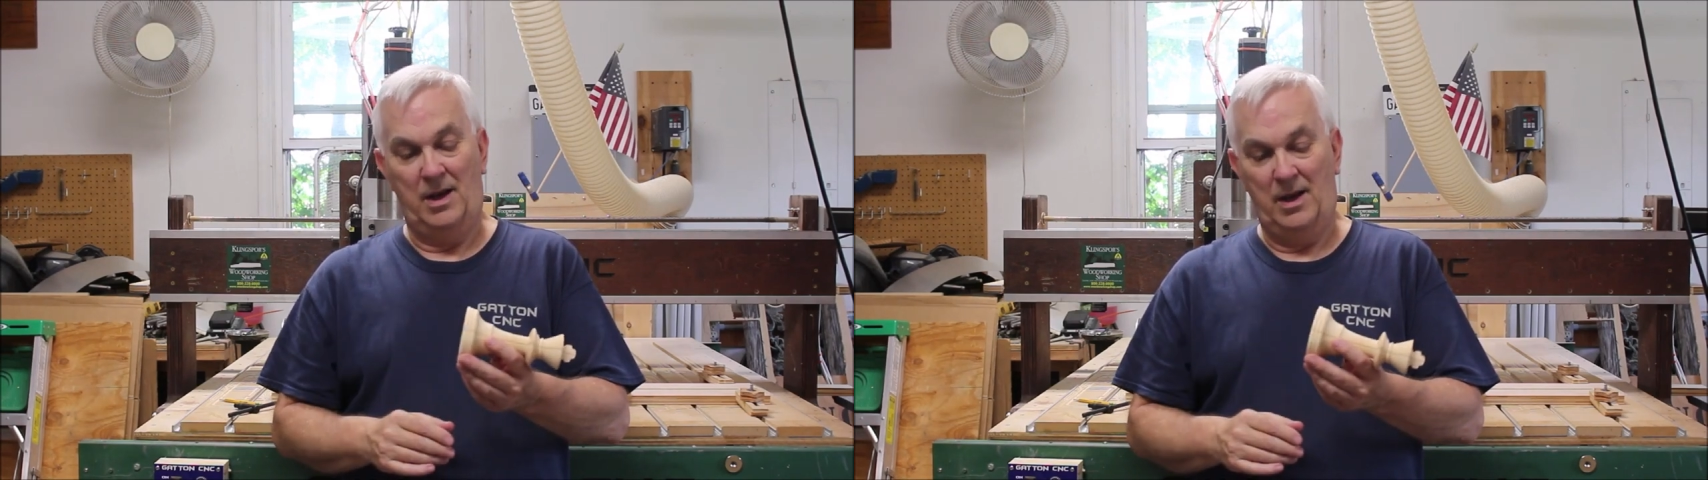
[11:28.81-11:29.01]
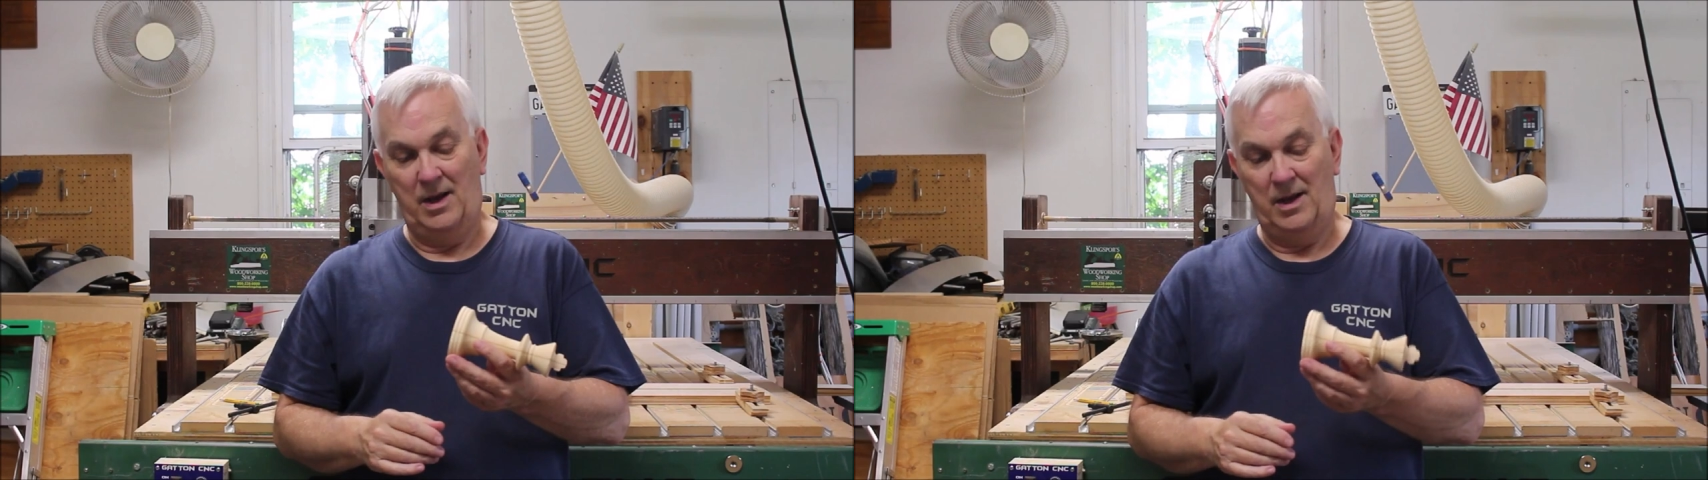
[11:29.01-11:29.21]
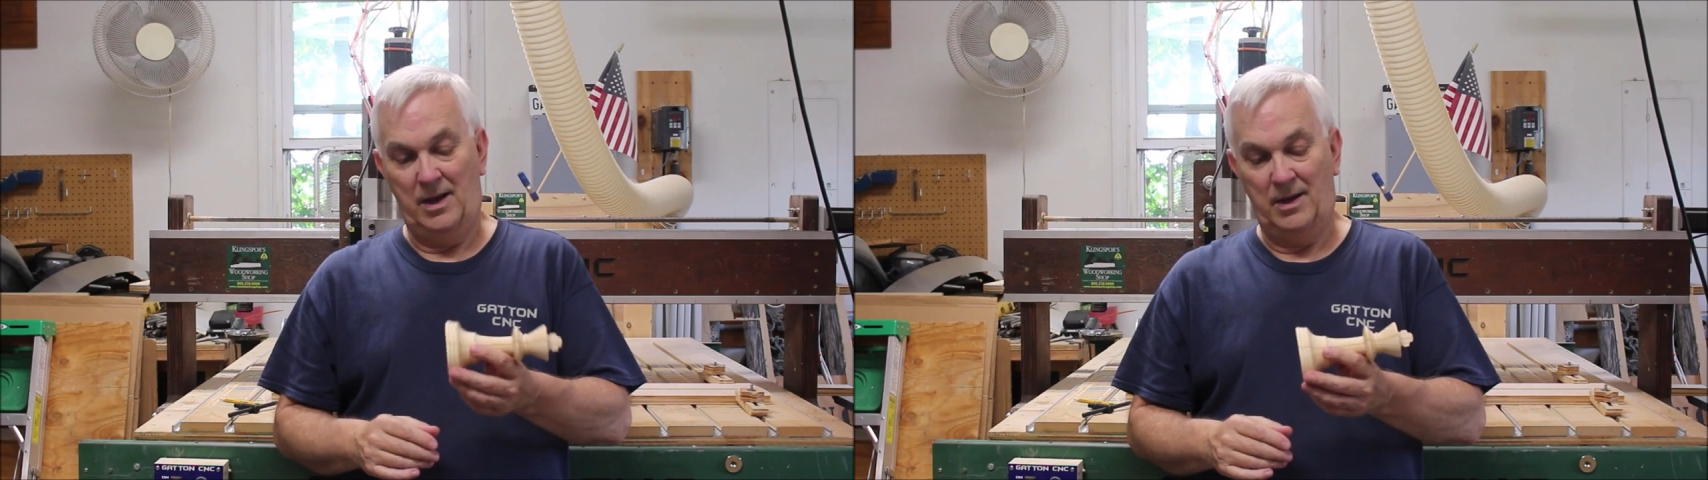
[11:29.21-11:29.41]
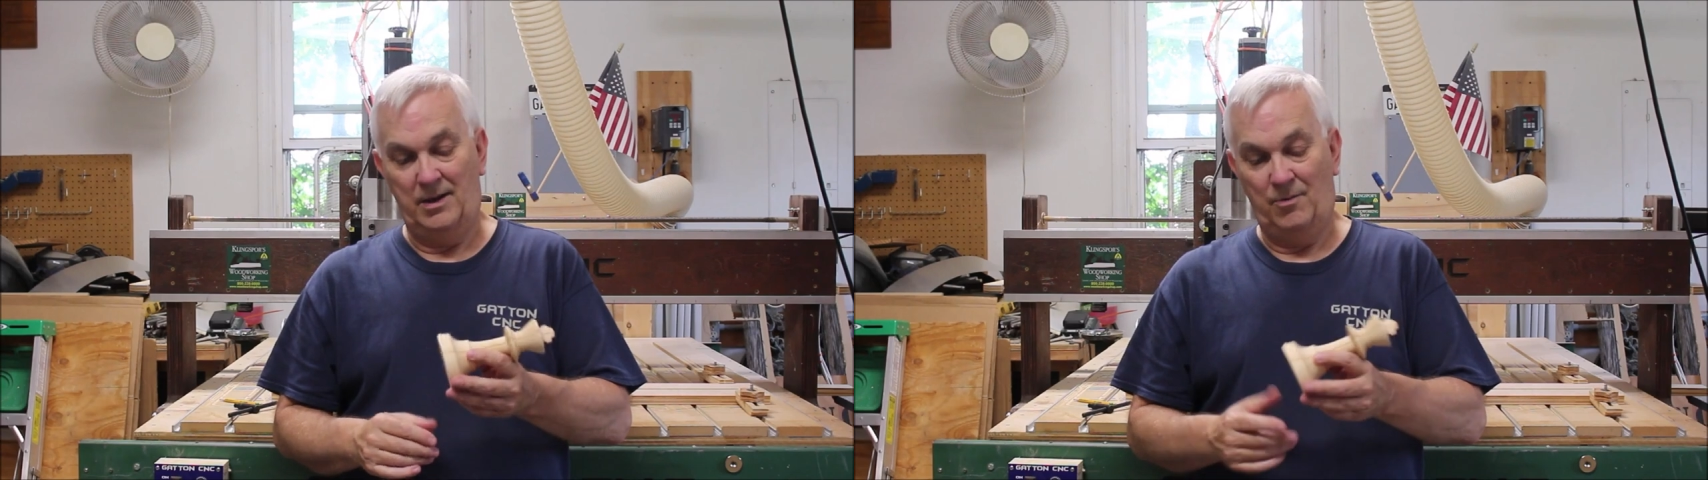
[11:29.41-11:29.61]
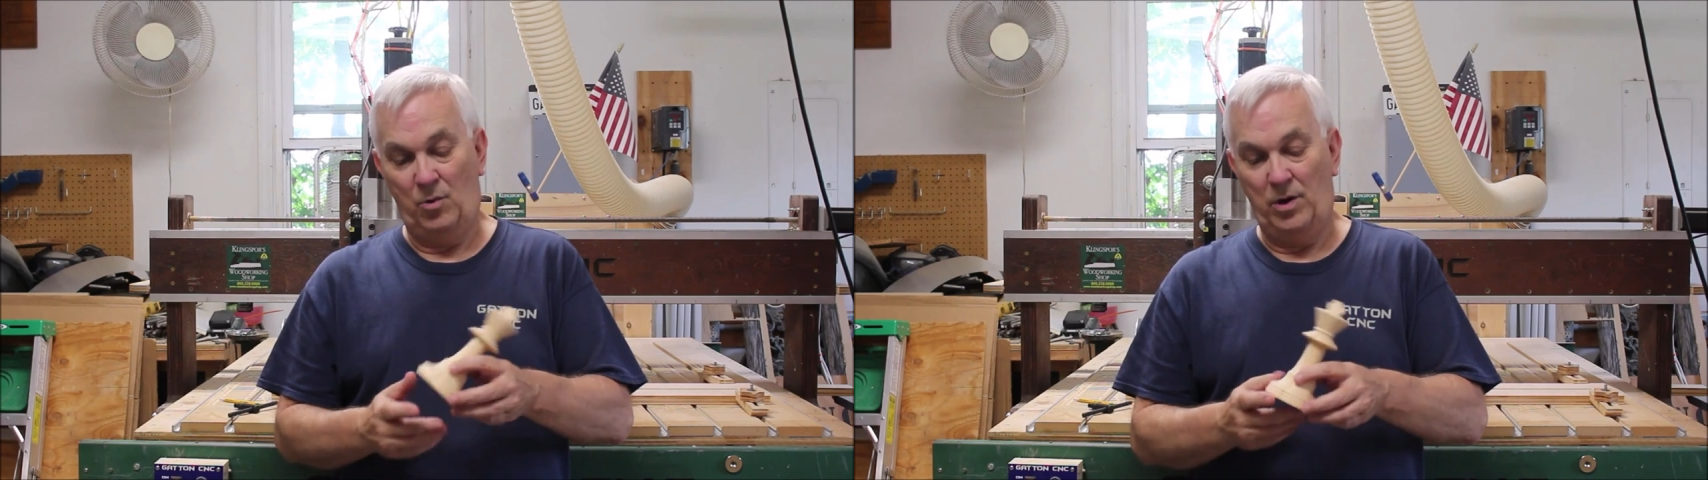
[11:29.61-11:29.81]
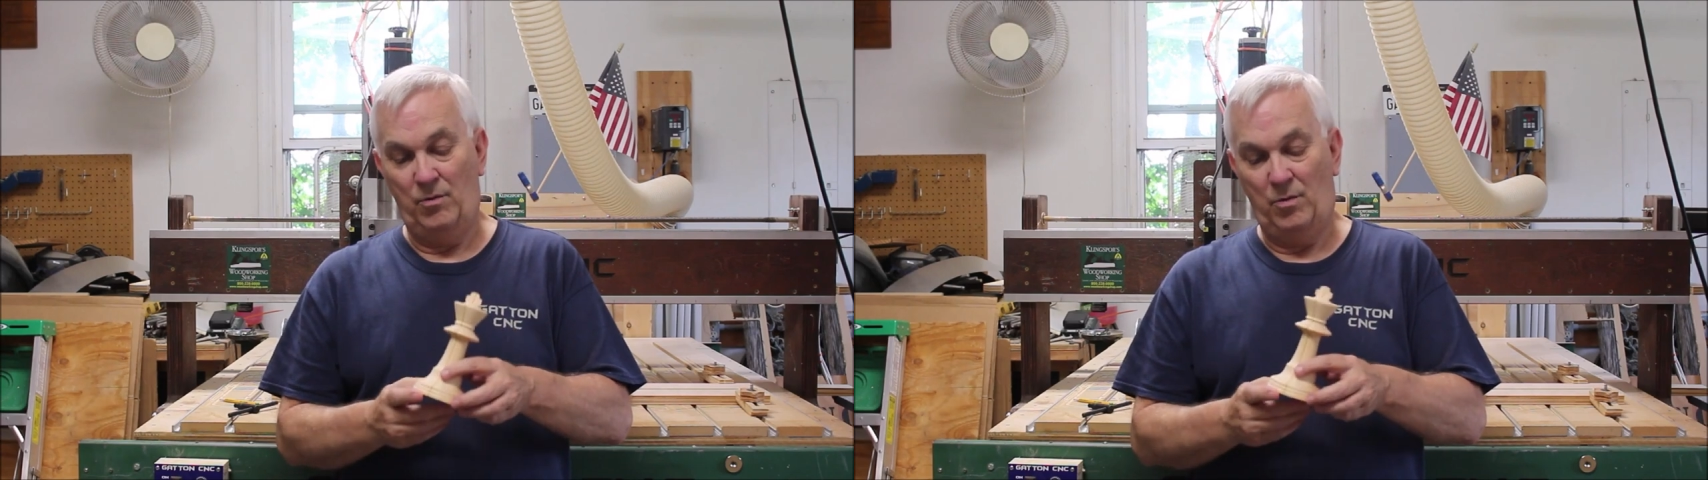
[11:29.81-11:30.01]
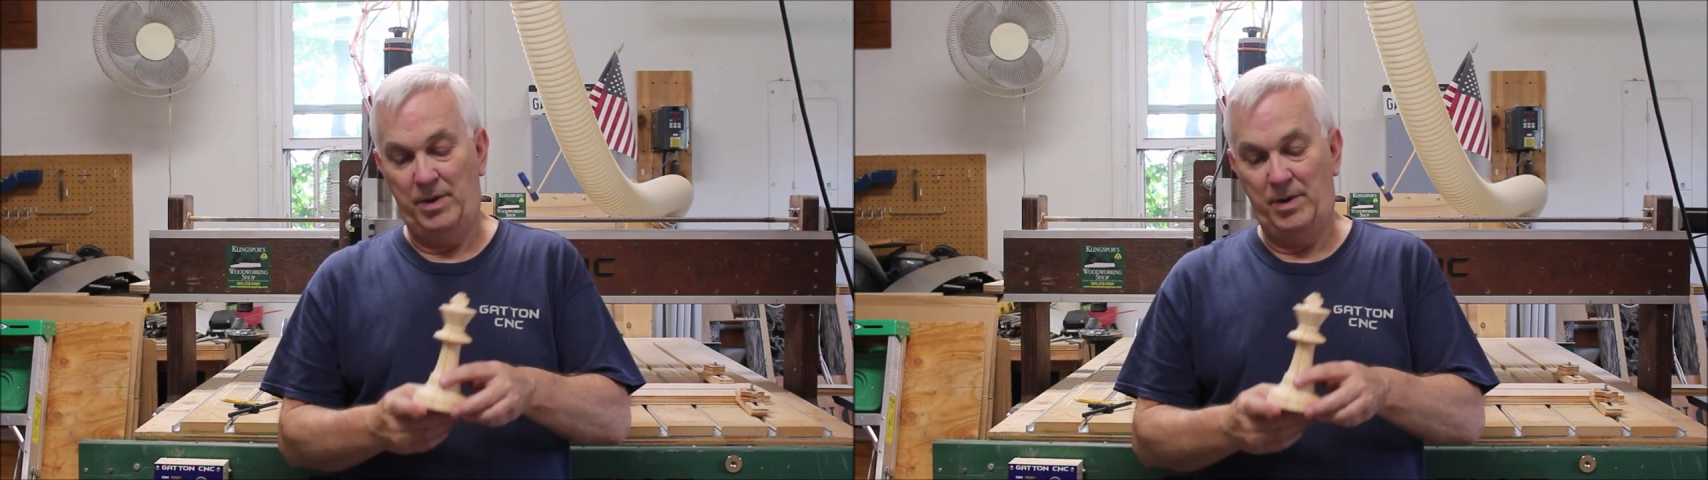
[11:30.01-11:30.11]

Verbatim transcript: uh, where it will